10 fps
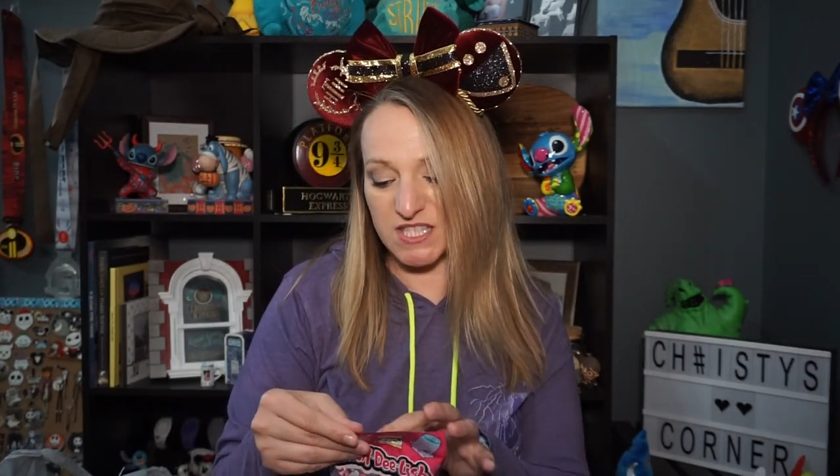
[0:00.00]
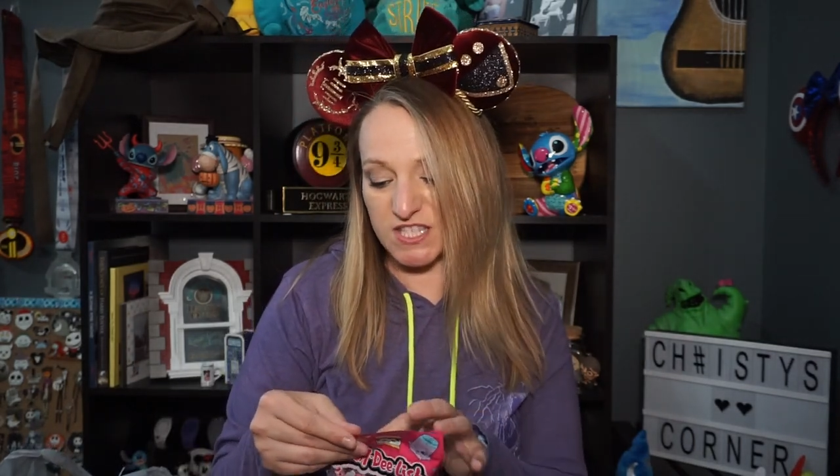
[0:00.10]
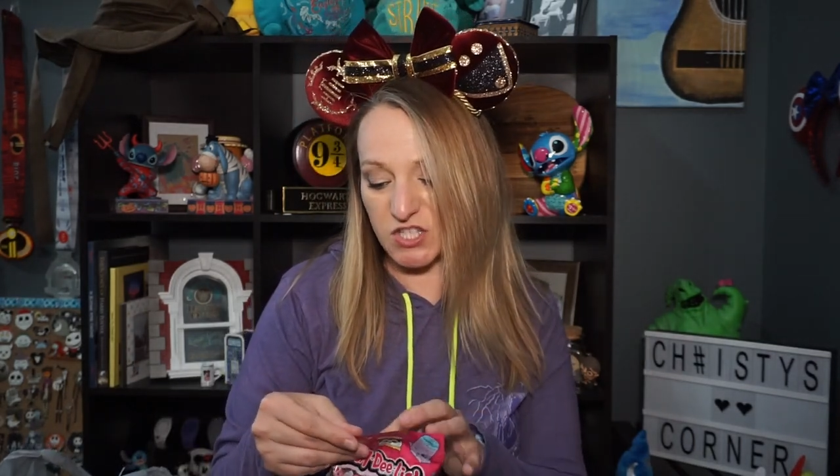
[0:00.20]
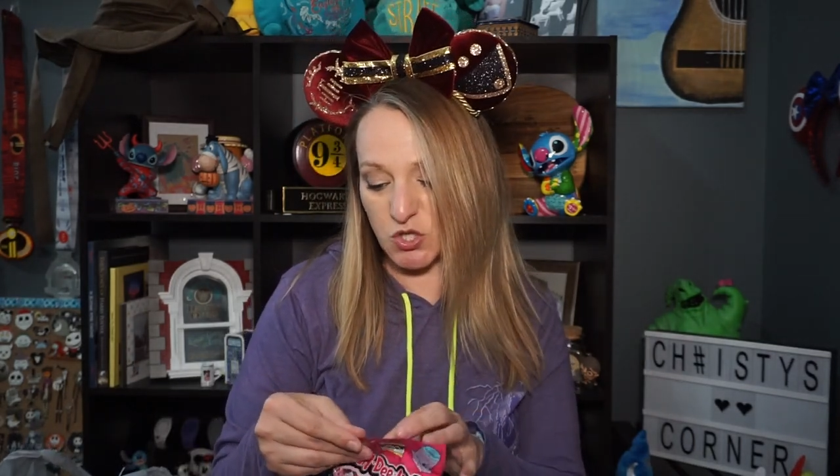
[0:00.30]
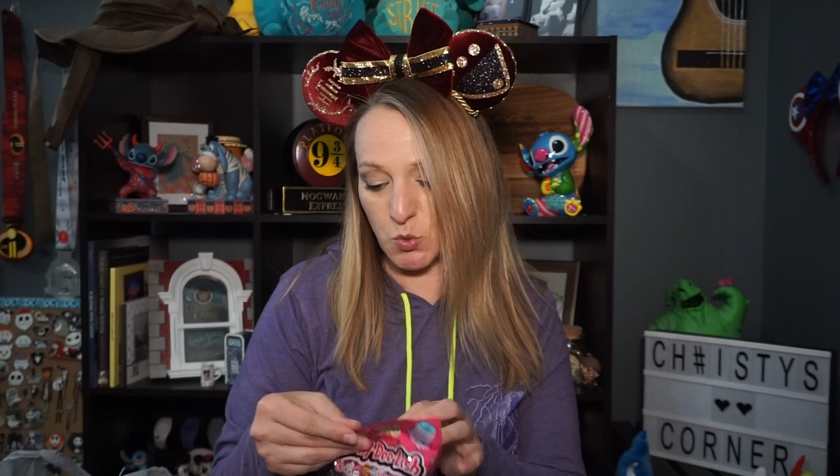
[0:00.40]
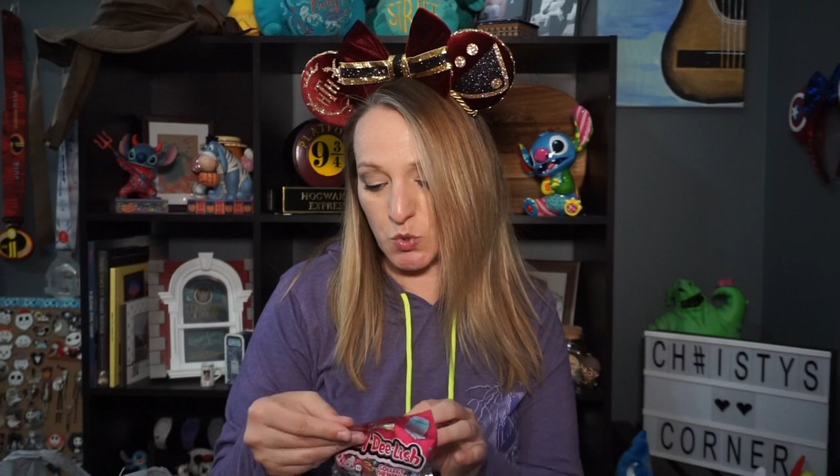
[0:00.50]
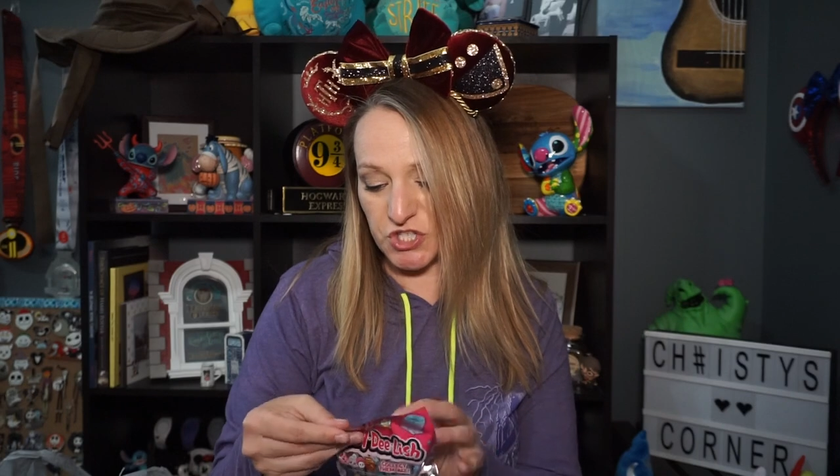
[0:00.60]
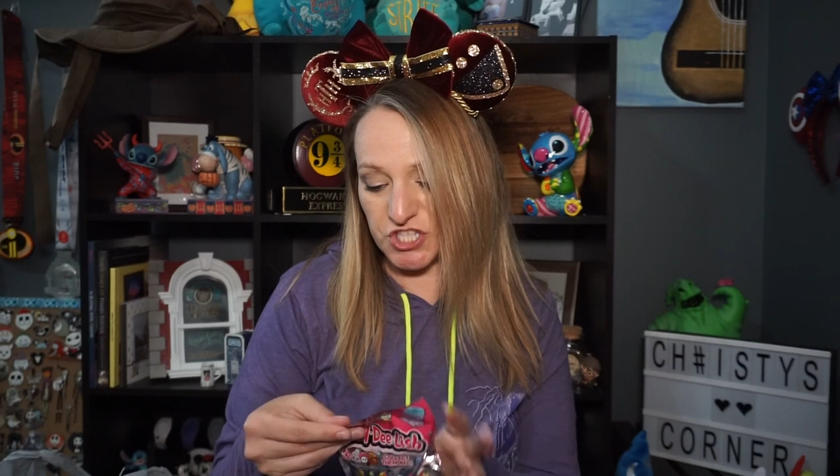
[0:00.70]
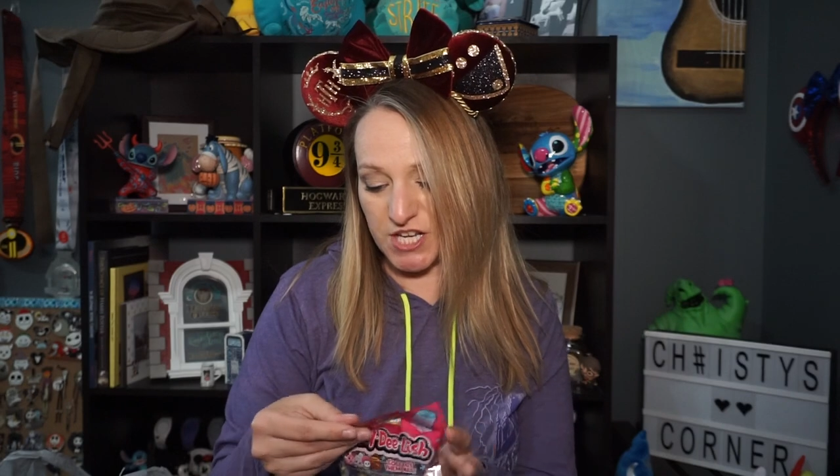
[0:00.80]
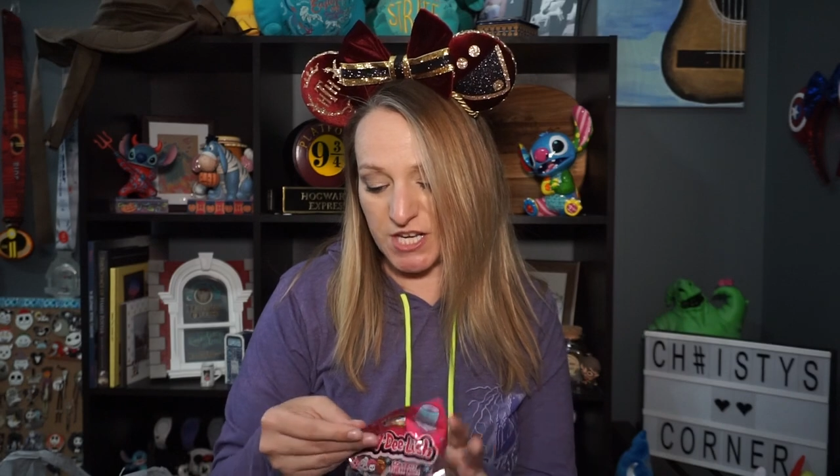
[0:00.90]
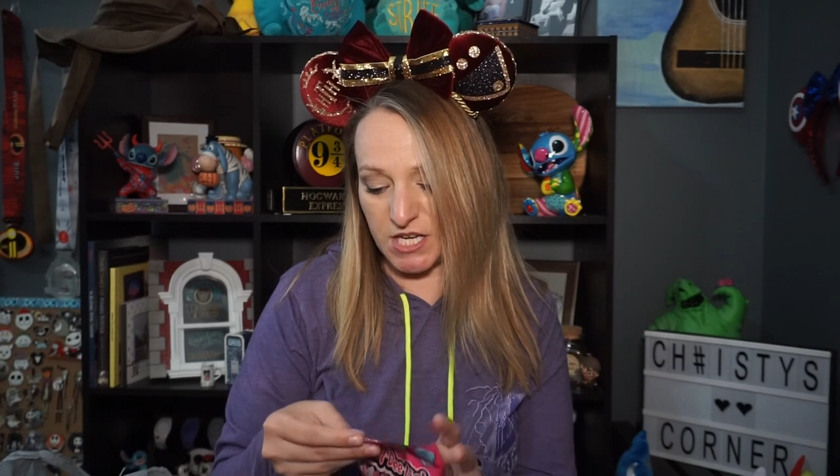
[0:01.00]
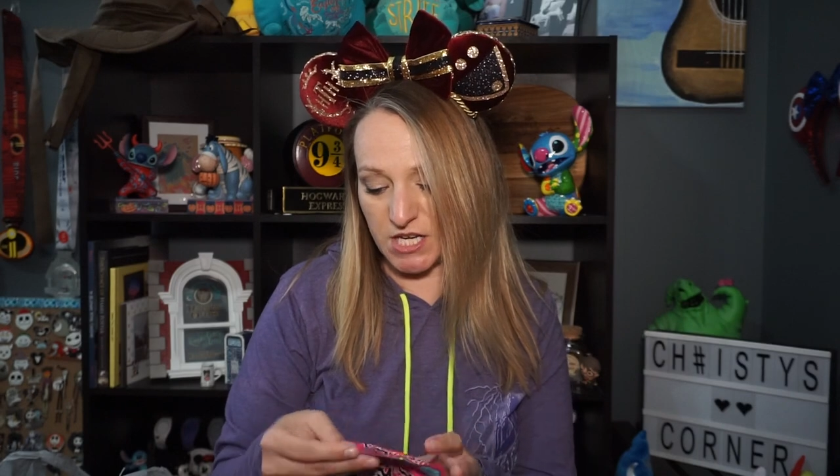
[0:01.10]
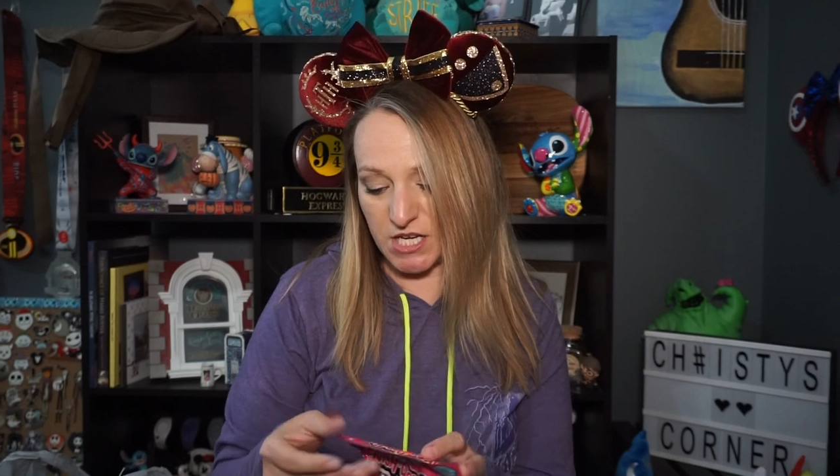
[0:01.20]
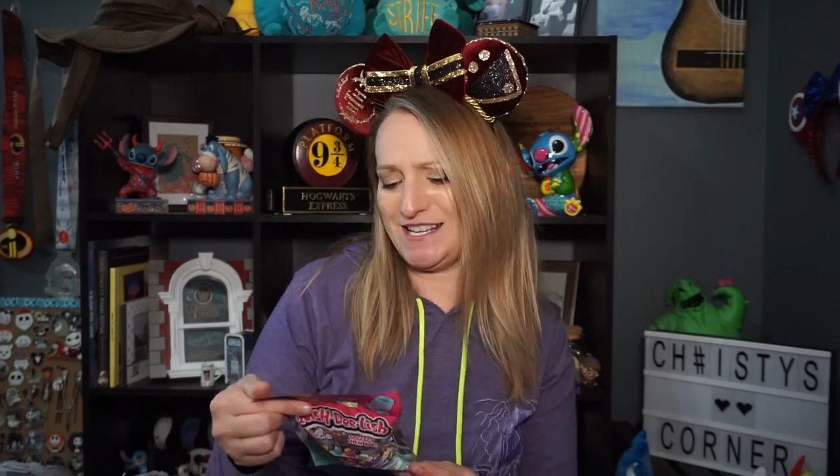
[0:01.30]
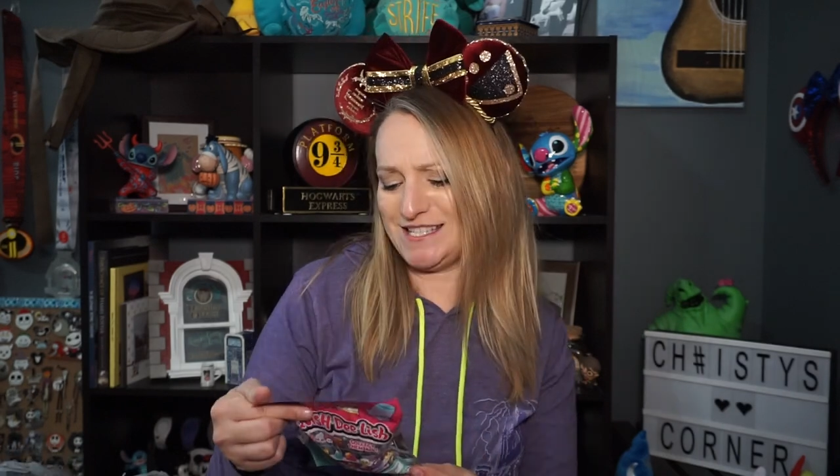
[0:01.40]

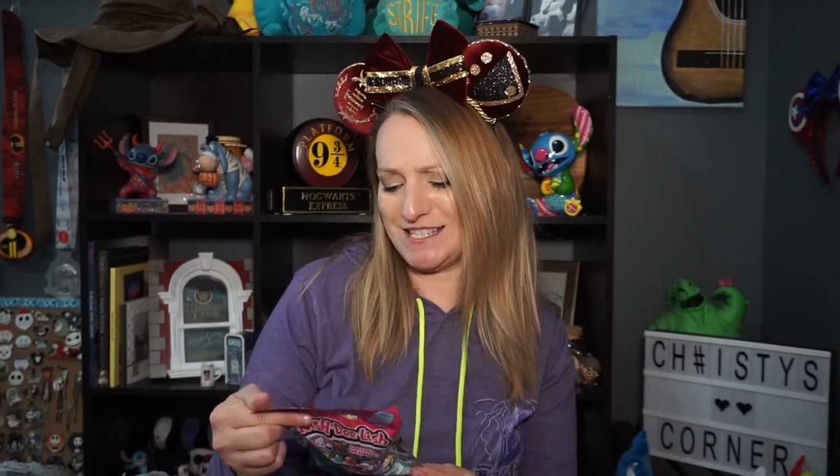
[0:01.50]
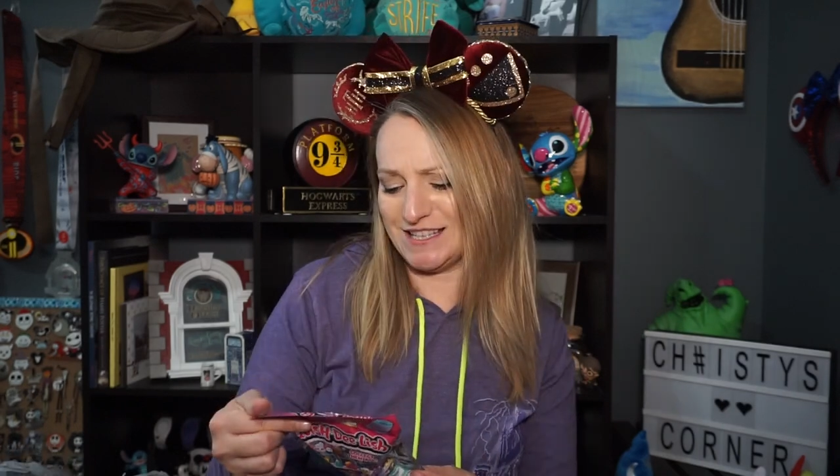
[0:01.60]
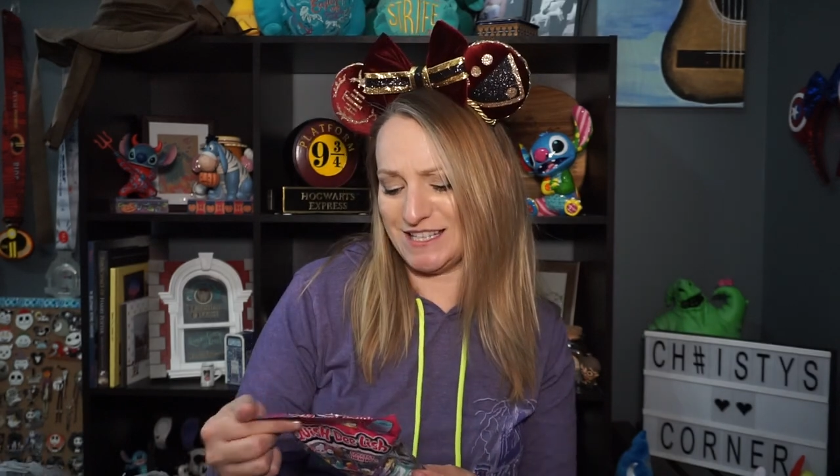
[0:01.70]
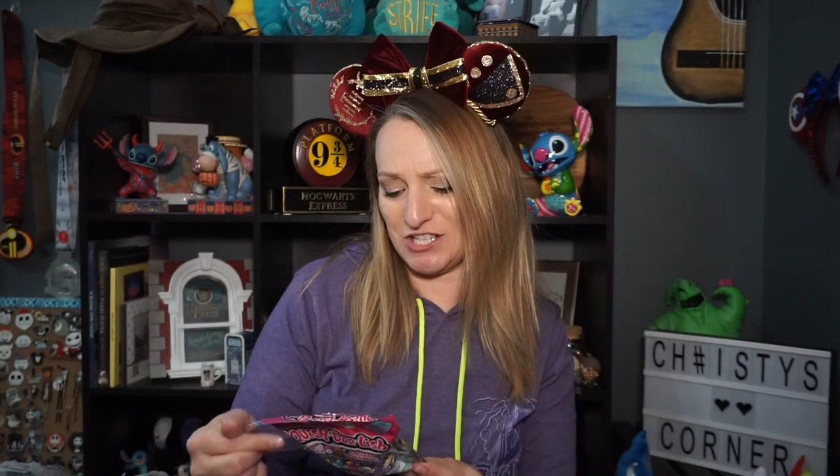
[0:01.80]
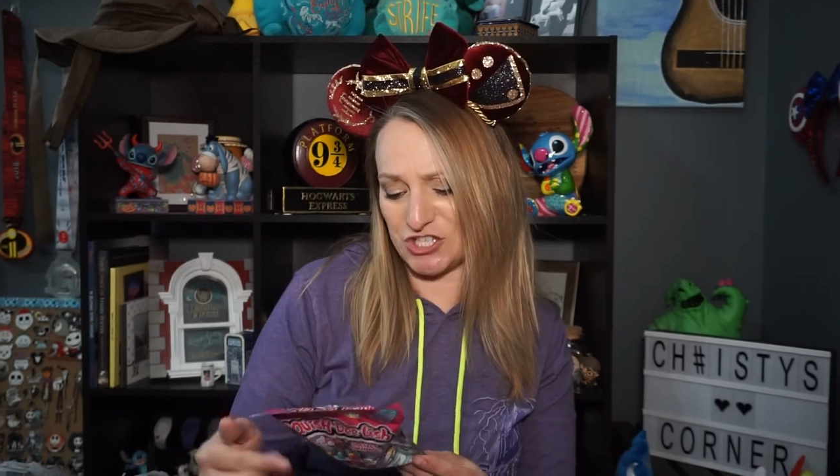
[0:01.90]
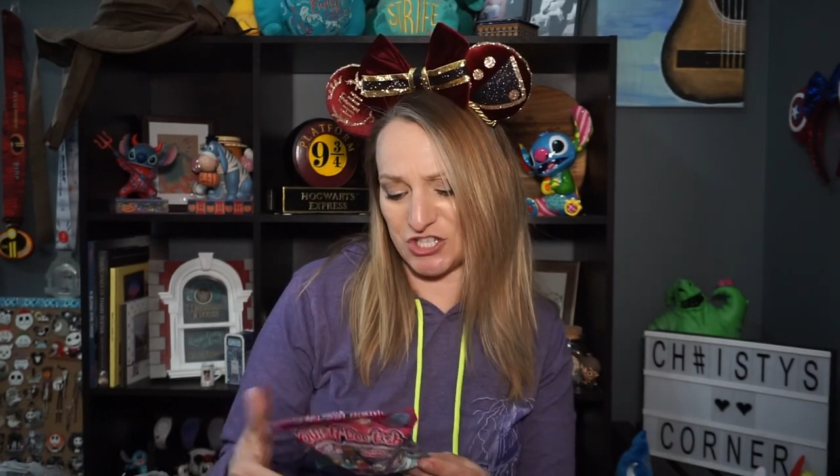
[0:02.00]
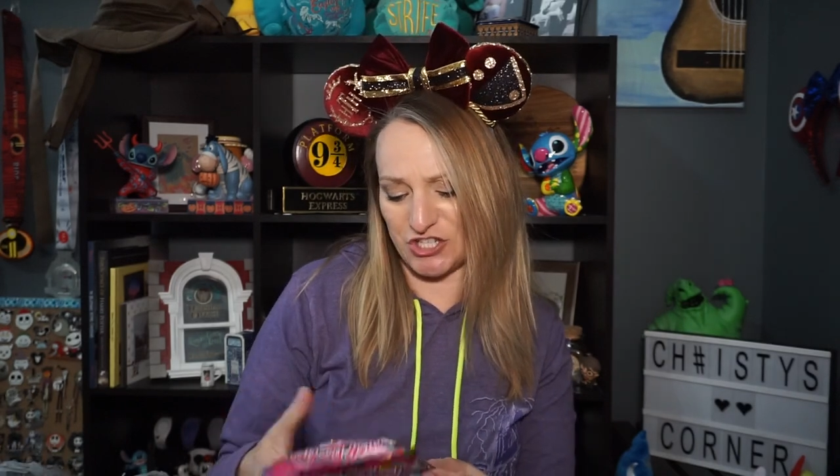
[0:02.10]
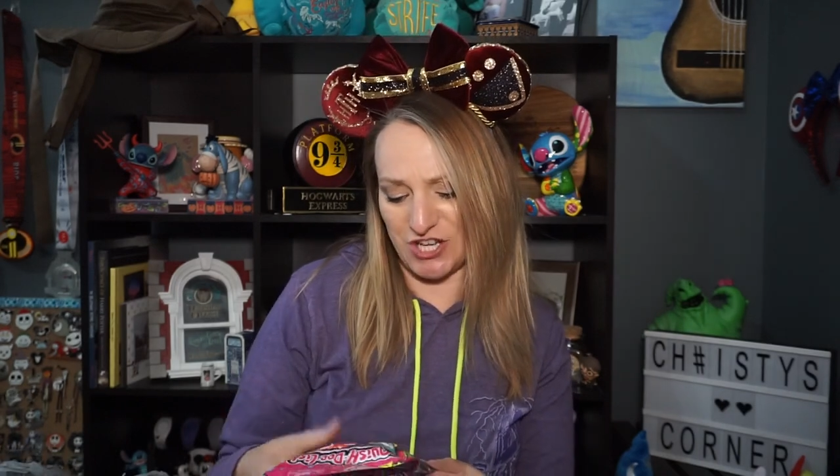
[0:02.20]
Squishy Delish.